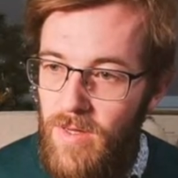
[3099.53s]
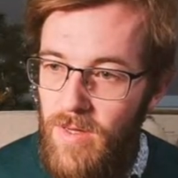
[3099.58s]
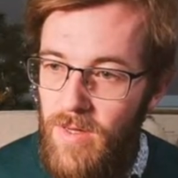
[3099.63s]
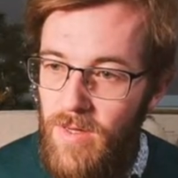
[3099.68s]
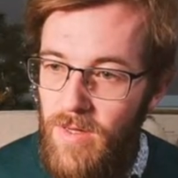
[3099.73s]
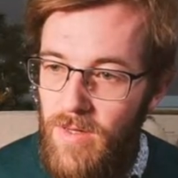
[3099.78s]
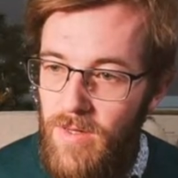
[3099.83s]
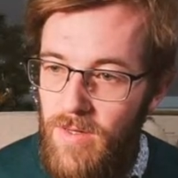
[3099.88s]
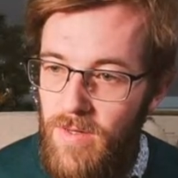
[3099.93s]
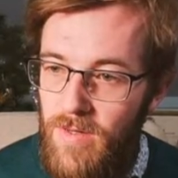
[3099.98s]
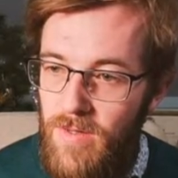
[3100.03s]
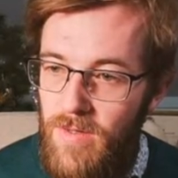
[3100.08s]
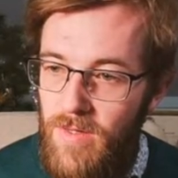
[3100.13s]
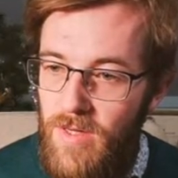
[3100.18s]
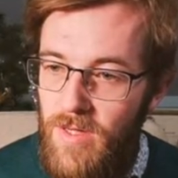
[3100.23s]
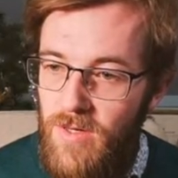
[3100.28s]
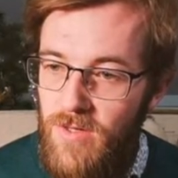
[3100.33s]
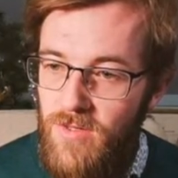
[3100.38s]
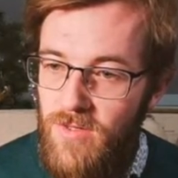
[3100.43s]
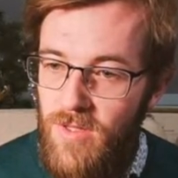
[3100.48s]

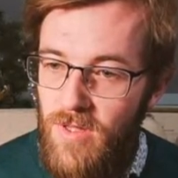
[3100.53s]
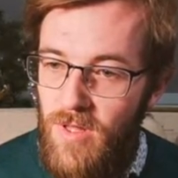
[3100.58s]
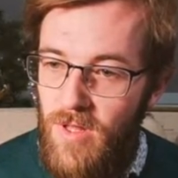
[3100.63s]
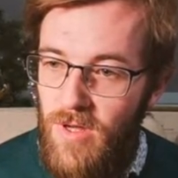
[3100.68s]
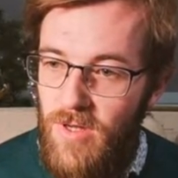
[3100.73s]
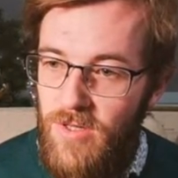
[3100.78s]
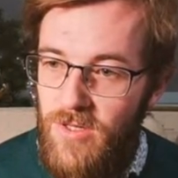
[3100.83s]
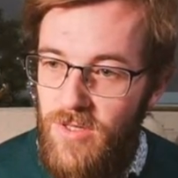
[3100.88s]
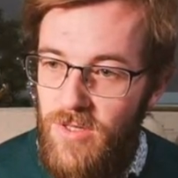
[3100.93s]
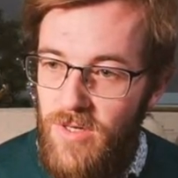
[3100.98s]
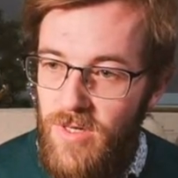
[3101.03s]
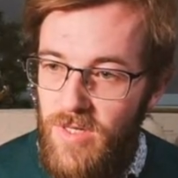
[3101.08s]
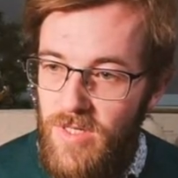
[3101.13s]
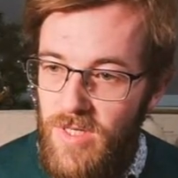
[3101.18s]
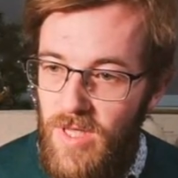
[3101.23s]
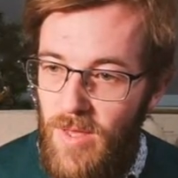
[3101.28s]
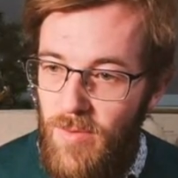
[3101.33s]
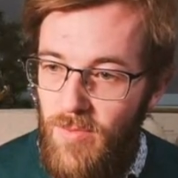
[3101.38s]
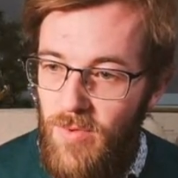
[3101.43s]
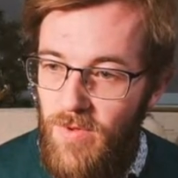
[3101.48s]
Here's the larger
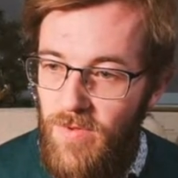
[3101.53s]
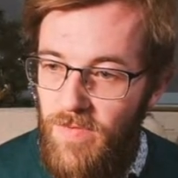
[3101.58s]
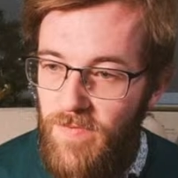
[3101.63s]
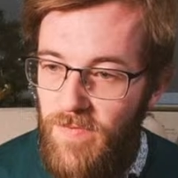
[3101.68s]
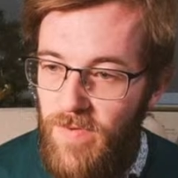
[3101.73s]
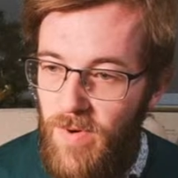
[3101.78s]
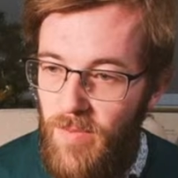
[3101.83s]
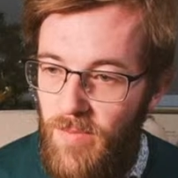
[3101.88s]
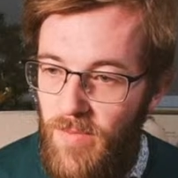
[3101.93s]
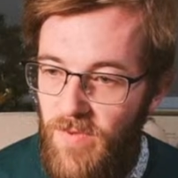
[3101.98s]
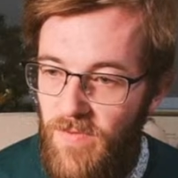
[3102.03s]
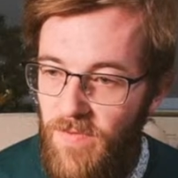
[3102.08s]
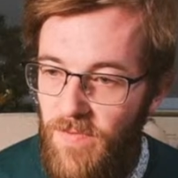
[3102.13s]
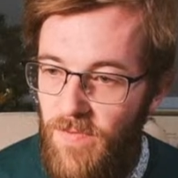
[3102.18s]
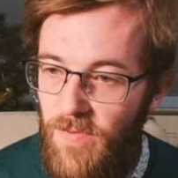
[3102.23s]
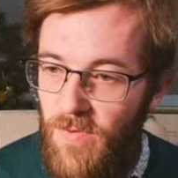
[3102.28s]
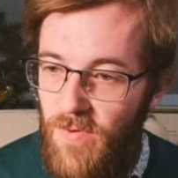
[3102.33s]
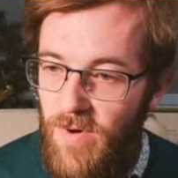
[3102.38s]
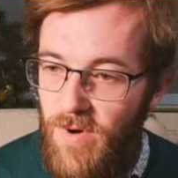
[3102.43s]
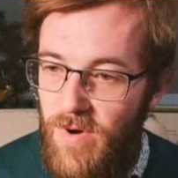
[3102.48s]
example from
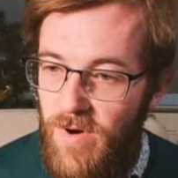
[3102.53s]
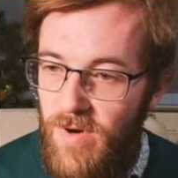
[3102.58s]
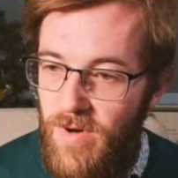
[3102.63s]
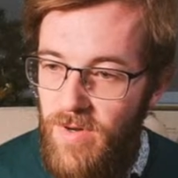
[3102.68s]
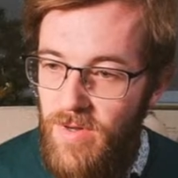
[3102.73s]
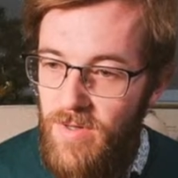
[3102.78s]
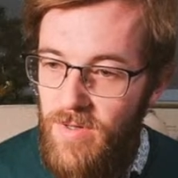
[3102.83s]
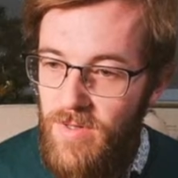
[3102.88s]
before.